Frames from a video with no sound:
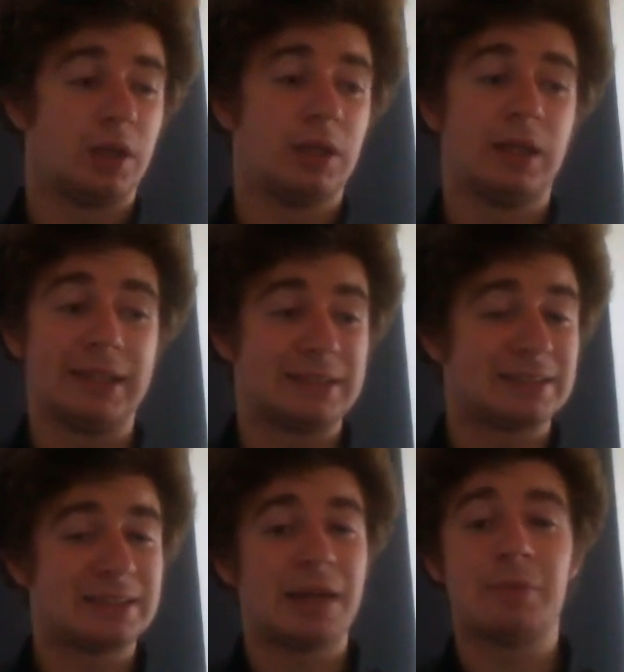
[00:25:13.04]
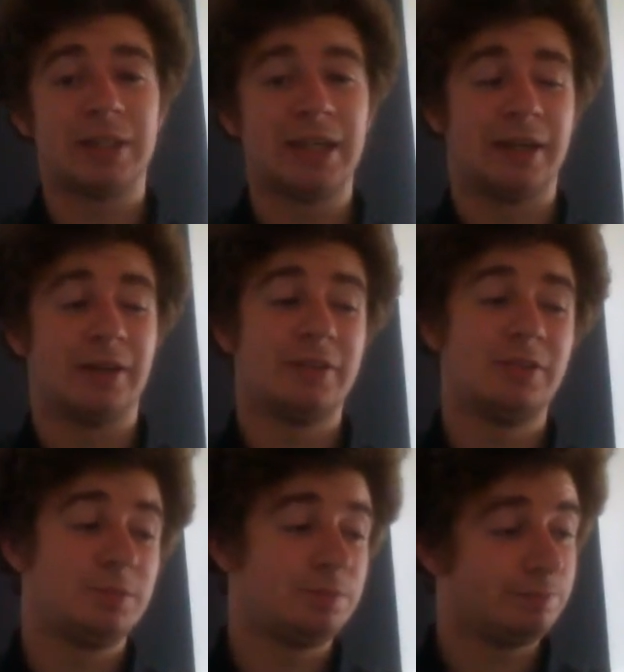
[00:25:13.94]
It's the same idea.
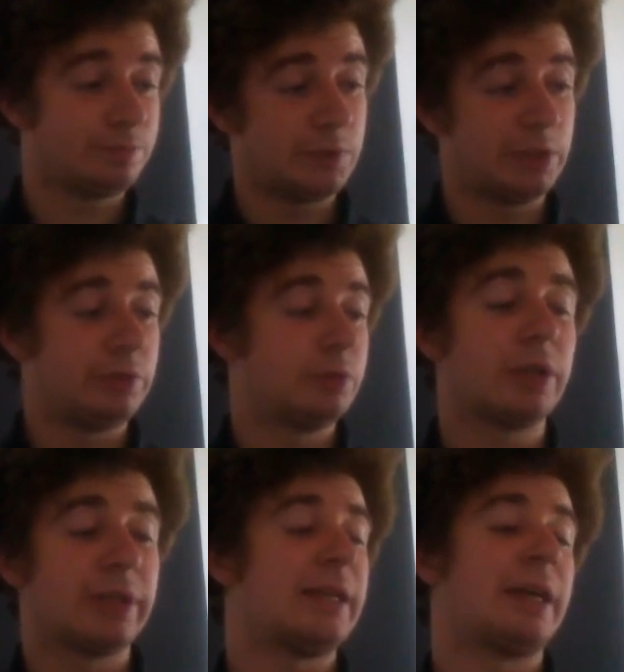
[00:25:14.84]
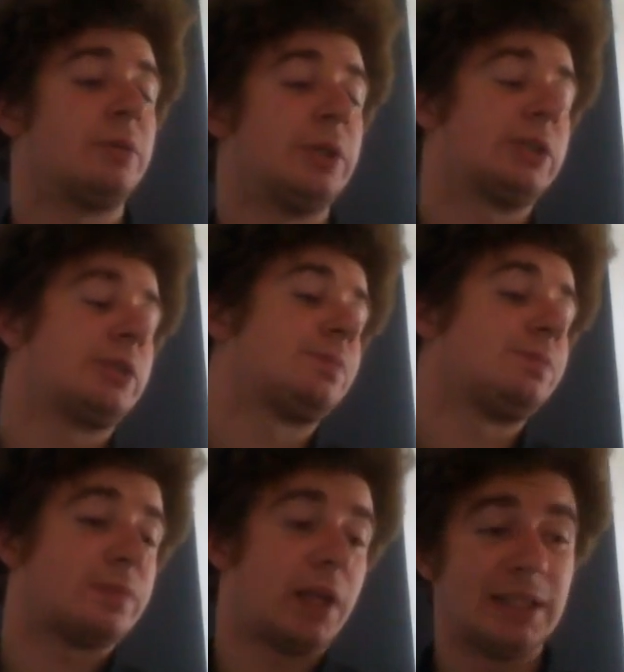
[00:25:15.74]
If you run a deck which
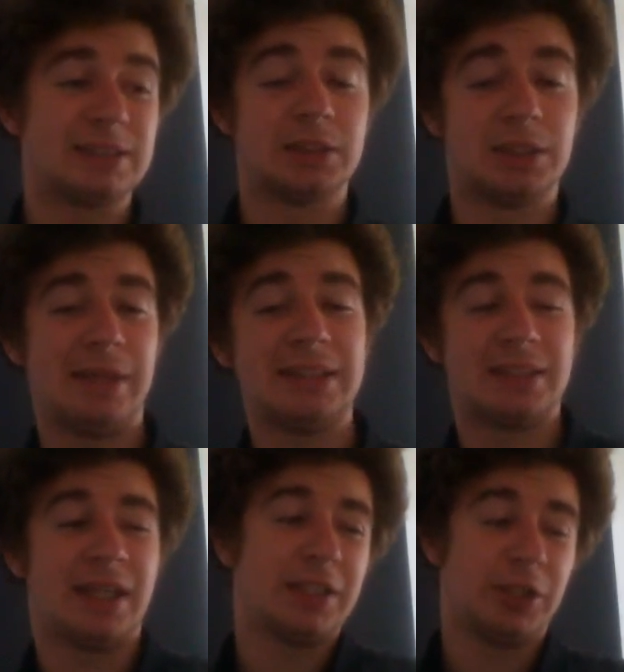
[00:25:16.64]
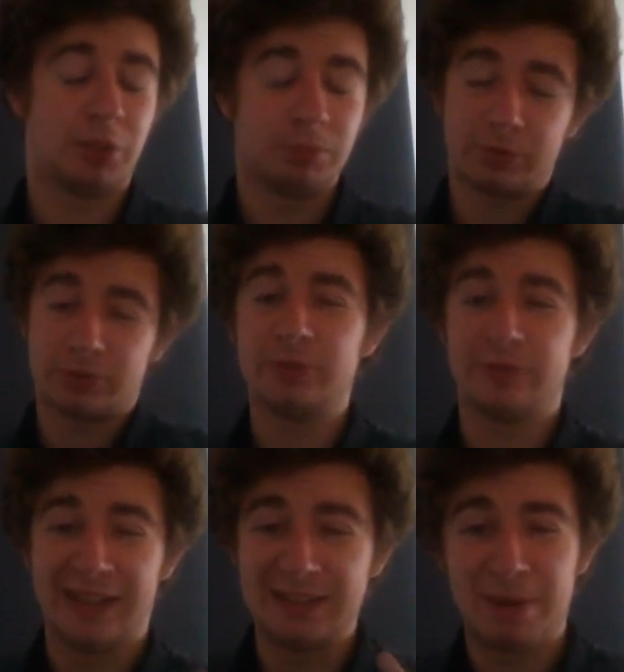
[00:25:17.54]
isn't meta deck, you can prove
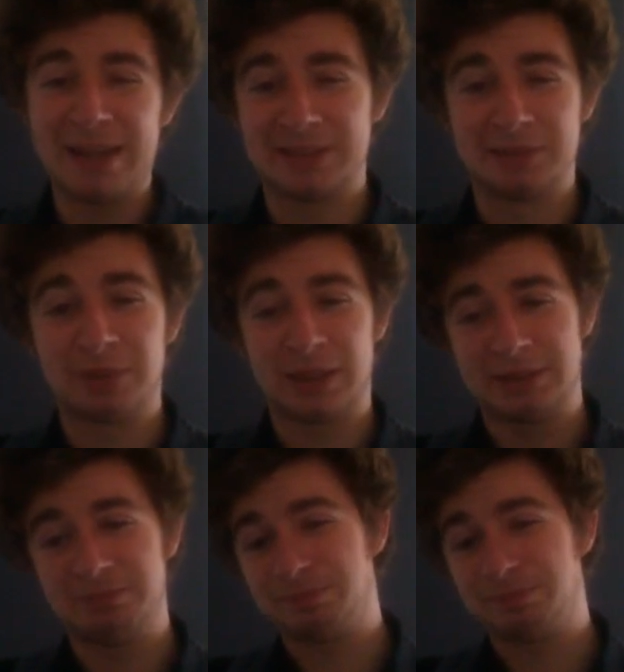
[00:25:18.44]
that it's better by